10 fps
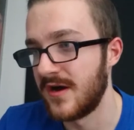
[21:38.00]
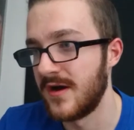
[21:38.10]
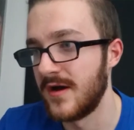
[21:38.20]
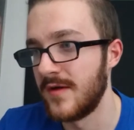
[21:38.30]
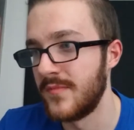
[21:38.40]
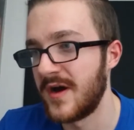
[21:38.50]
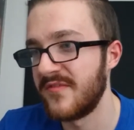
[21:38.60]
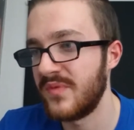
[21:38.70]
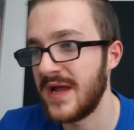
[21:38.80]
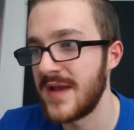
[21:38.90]
Um, I've
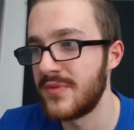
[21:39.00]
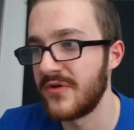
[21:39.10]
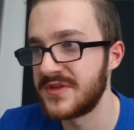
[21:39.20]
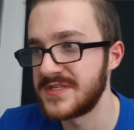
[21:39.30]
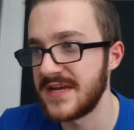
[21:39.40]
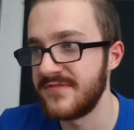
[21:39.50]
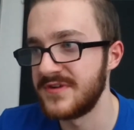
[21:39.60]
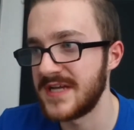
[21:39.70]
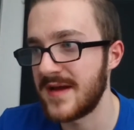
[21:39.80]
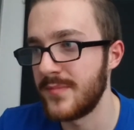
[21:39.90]
played both Severed
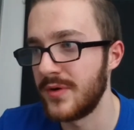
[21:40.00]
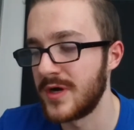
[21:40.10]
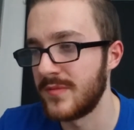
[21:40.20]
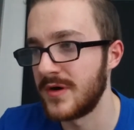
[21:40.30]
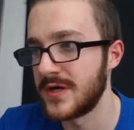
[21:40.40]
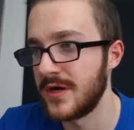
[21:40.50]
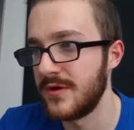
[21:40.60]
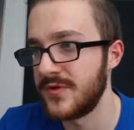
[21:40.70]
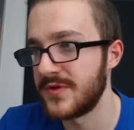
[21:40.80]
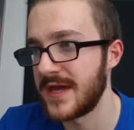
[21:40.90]
and Pokemon Go. The
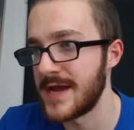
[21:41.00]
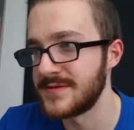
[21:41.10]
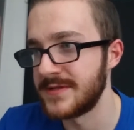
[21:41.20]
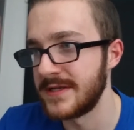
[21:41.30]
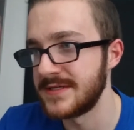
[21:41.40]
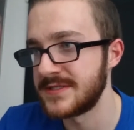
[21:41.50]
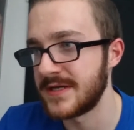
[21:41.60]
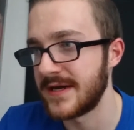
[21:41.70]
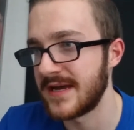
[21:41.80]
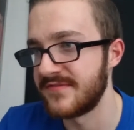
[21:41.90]
other games in the list I
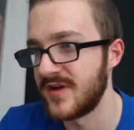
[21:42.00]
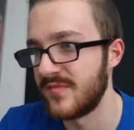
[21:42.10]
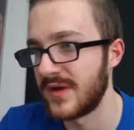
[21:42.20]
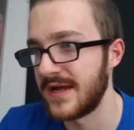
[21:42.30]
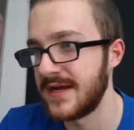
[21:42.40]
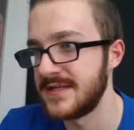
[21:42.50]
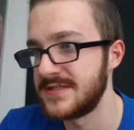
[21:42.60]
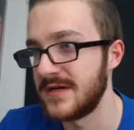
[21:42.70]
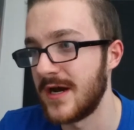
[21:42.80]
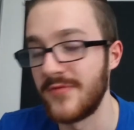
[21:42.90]
have not played. Uh,
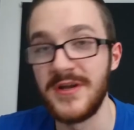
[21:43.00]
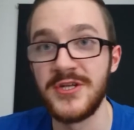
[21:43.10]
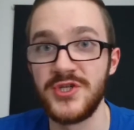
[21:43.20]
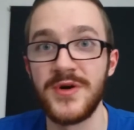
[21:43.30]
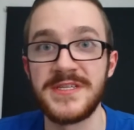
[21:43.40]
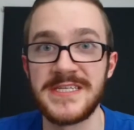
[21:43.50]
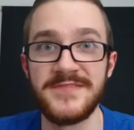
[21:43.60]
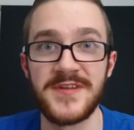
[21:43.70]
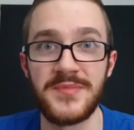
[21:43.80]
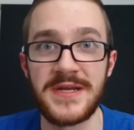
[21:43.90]
I really enjoyed Severed.
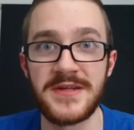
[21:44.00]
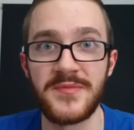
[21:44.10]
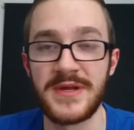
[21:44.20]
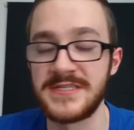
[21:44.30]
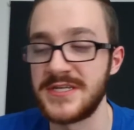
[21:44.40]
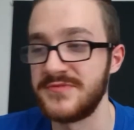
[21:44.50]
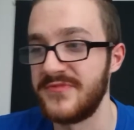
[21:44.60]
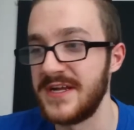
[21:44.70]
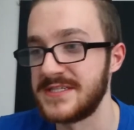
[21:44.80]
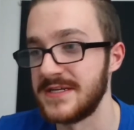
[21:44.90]
I played it on the PlayStation
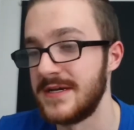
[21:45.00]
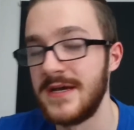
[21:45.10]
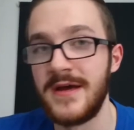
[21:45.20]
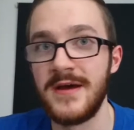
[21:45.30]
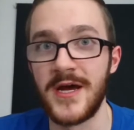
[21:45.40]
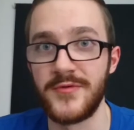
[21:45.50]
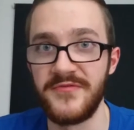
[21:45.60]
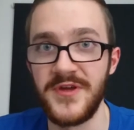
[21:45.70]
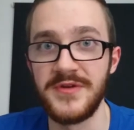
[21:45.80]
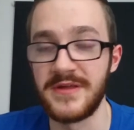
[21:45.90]
Vita. I
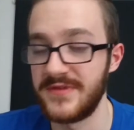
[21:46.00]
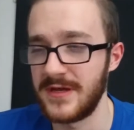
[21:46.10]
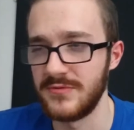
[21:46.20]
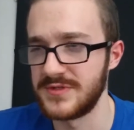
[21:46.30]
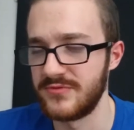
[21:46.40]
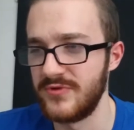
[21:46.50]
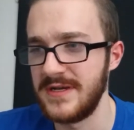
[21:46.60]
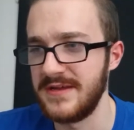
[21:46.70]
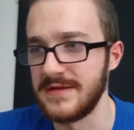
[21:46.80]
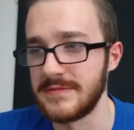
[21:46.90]
reviewed it. I think it was a
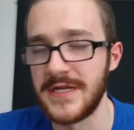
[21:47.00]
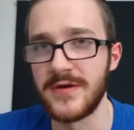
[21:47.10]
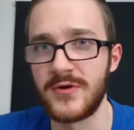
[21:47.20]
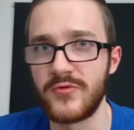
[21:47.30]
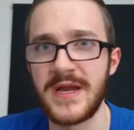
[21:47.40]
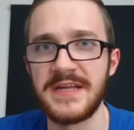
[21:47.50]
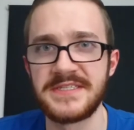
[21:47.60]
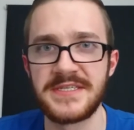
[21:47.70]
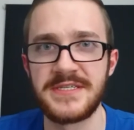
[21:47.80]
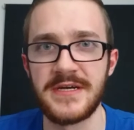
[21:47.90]
really, you know, great
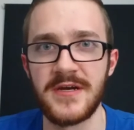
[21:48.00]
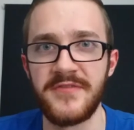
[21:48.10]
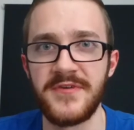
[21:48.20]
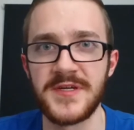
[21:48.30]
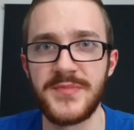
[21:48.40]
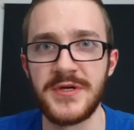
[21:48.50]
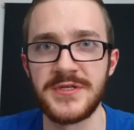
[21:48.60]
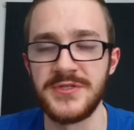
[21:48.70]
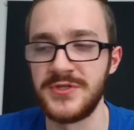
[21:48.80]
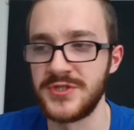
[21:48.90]
uh, first-person
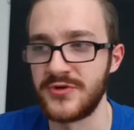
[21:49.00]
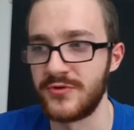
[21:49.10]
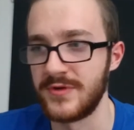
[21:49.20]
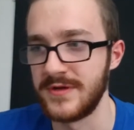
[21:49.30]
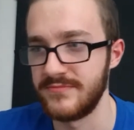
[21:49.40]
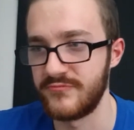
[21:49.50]
dungeon crawler.